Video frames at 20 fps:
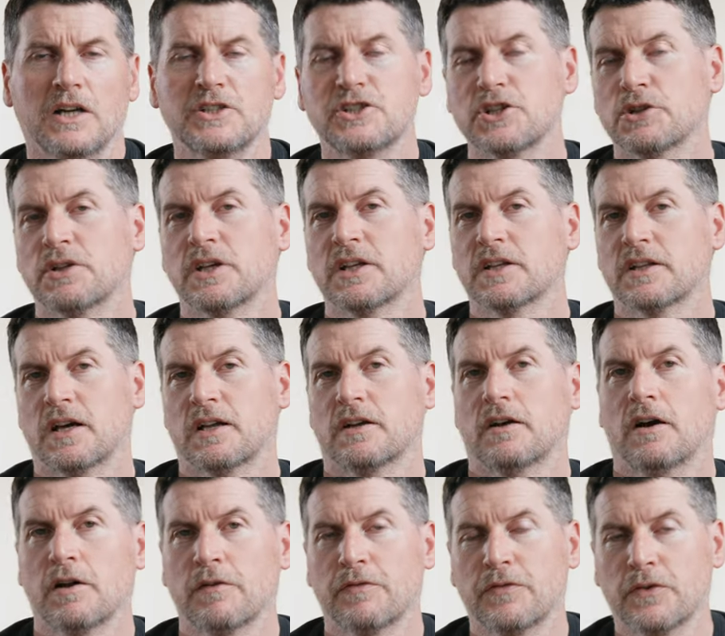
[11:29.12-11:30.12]
I do think
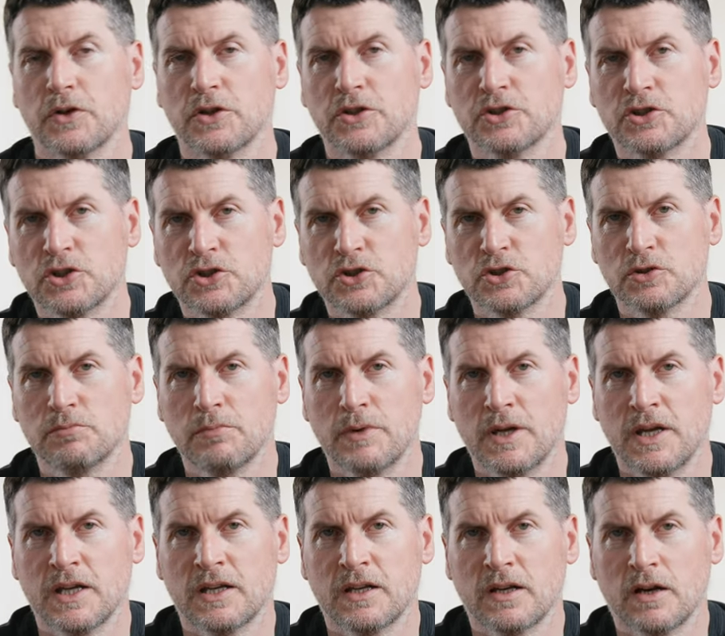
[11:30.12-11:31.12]
that iFootage should
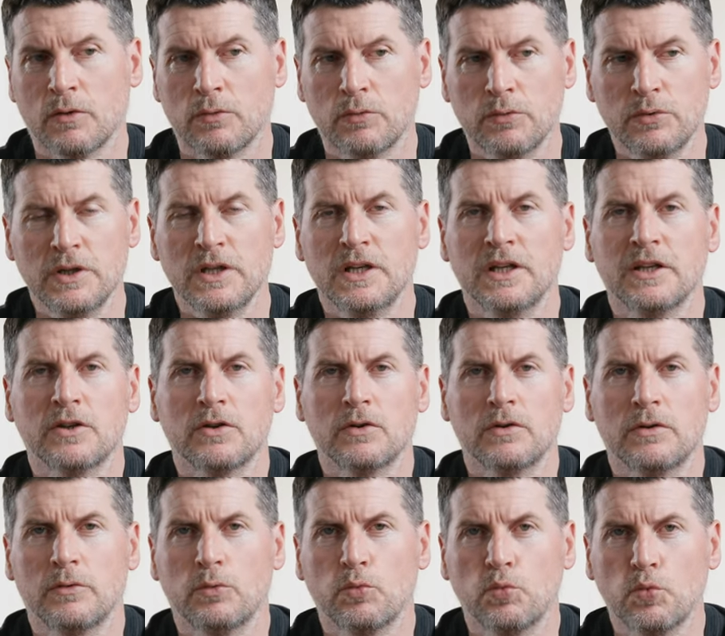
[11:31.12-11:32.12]
make a really
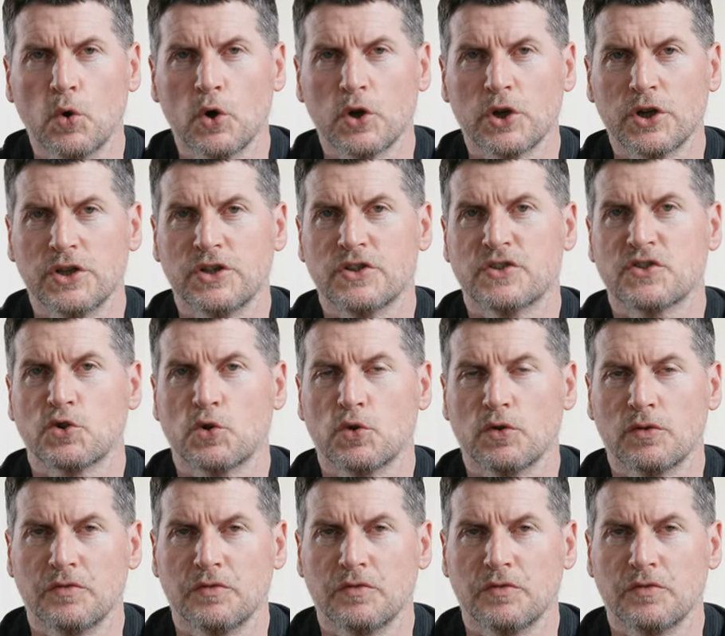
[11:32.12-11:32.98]
good, rugged, sort